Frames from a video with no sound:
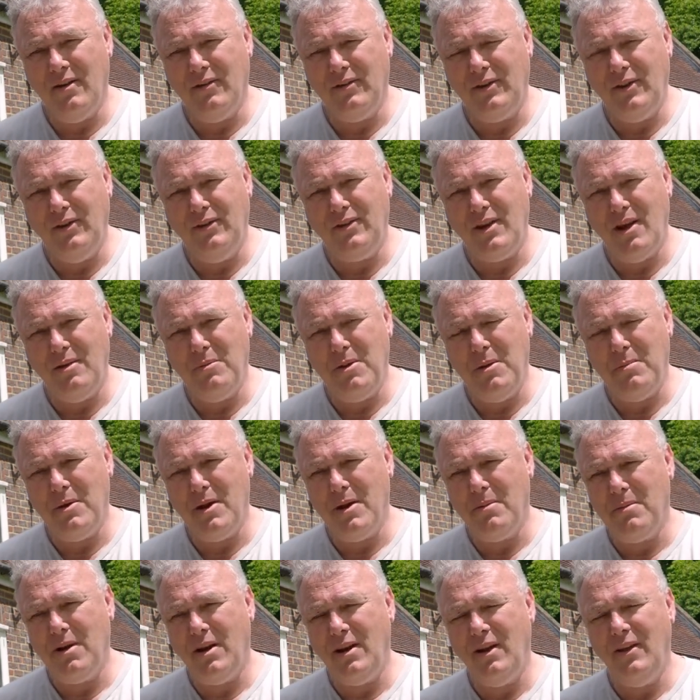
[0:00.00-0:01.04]
Obviously, saved me a
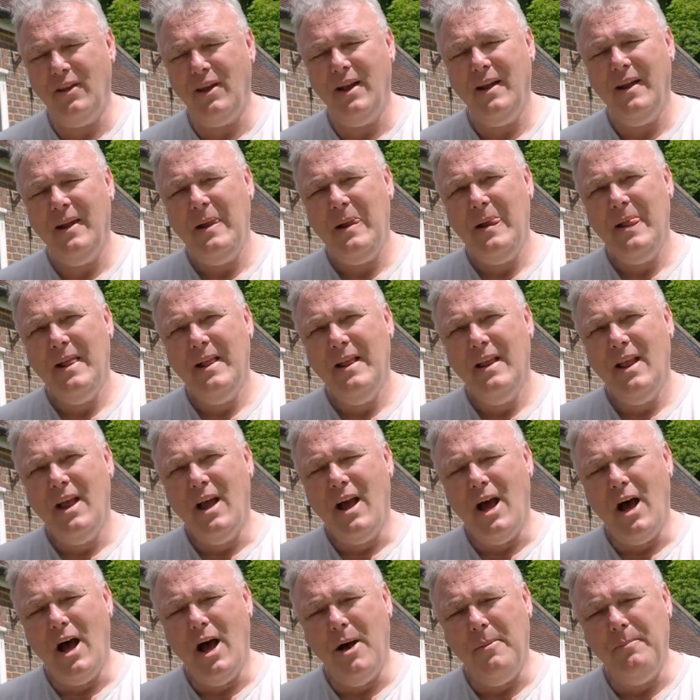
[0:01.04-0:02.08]
bit of money there.
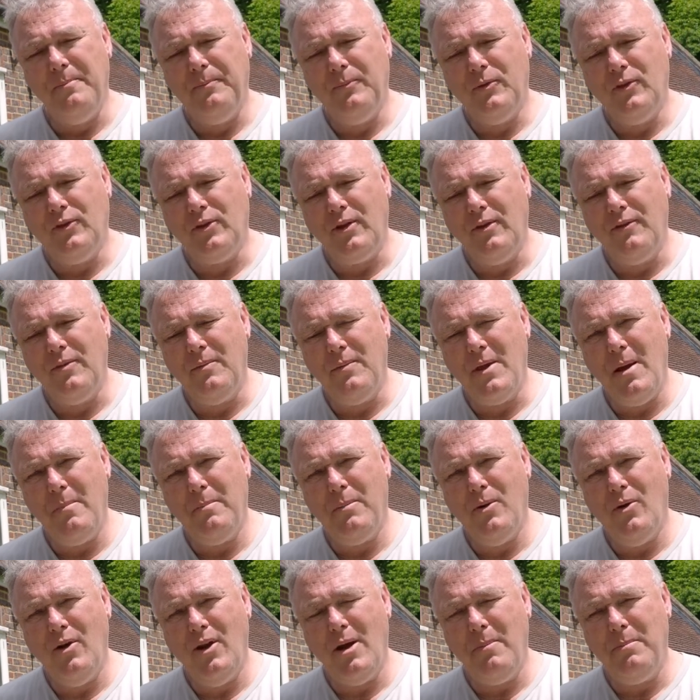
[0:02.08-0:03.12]
So from
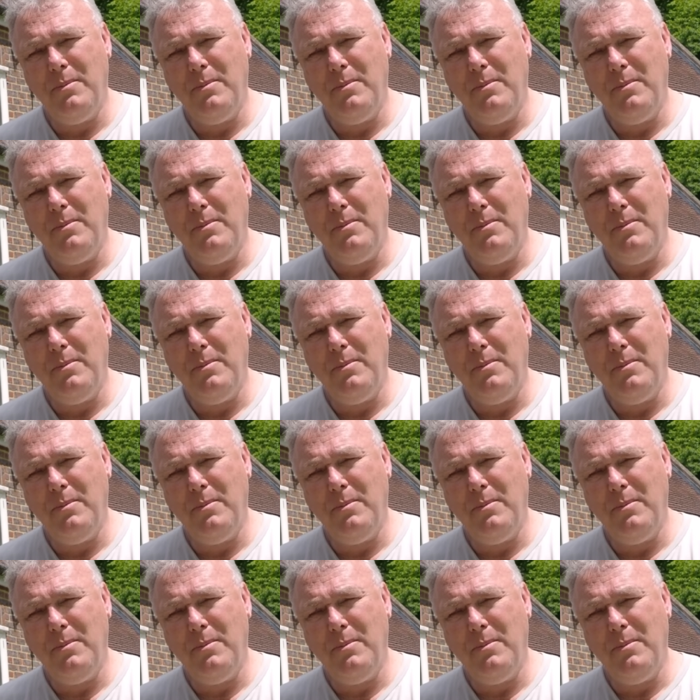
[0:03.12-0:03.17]
that point,